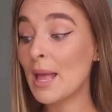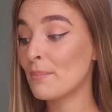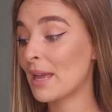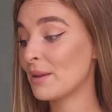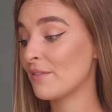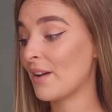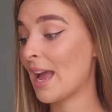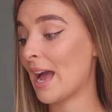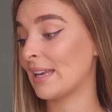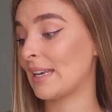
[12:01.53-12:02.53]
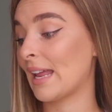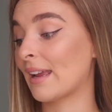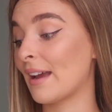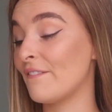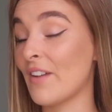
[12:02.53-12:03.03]
Maybe if I had
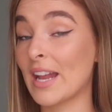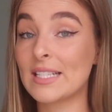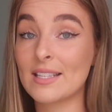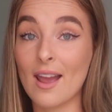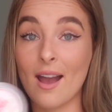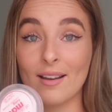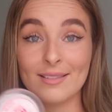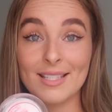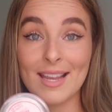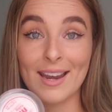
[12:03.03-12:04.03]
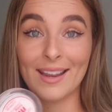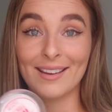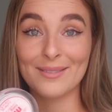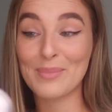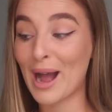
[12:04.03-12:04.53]
like a fancier
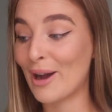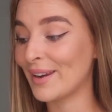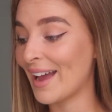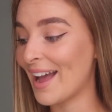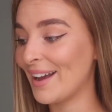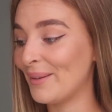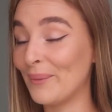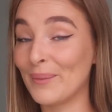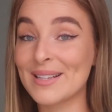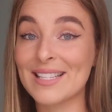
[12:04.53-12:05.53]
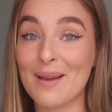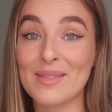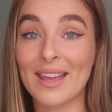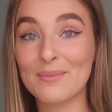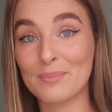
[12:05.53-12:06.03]
setting powder or
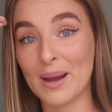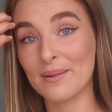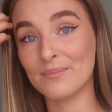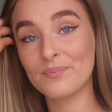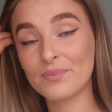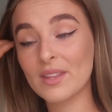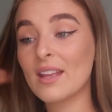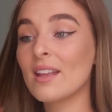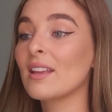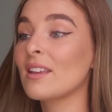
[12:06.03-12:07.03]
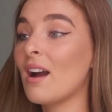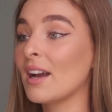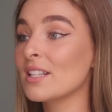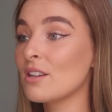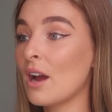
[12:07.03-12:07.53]
something, but
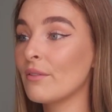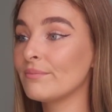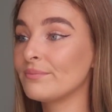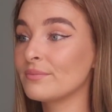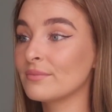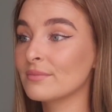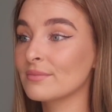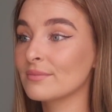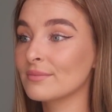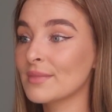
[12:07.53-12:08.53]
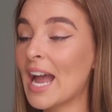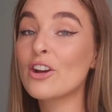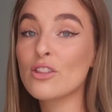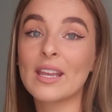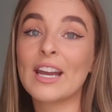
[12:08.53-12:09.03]
yeah, it's not, I
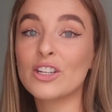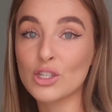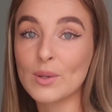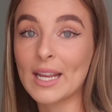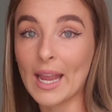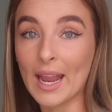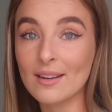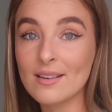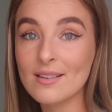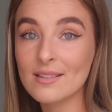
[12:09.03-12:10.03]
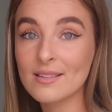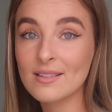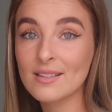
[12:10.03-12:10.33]
don't think I'd do it again